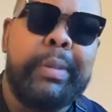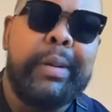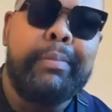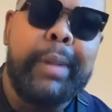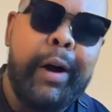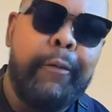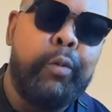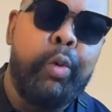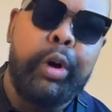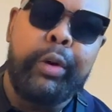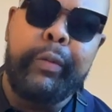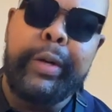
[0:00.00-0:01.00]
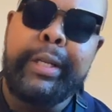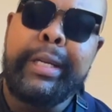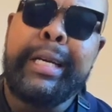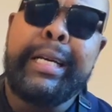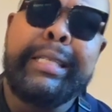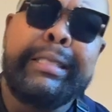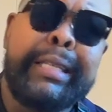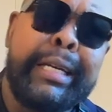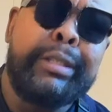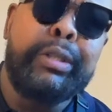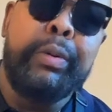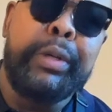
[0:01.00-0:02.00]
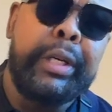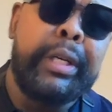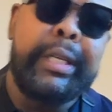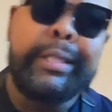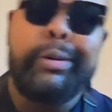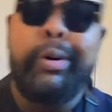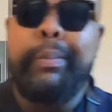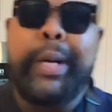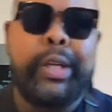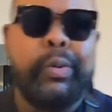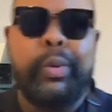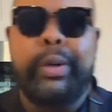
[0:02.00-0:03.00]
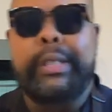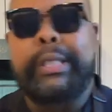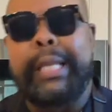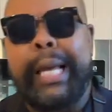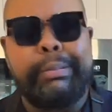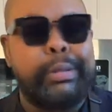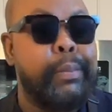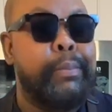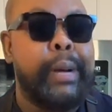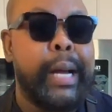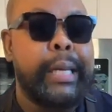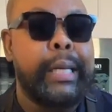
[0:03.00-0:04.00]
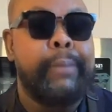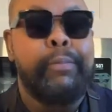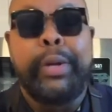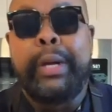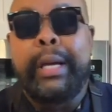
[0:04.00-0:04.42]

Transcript: be mouth-watering, tastes so good, it's gonna make you wanna slap somebody.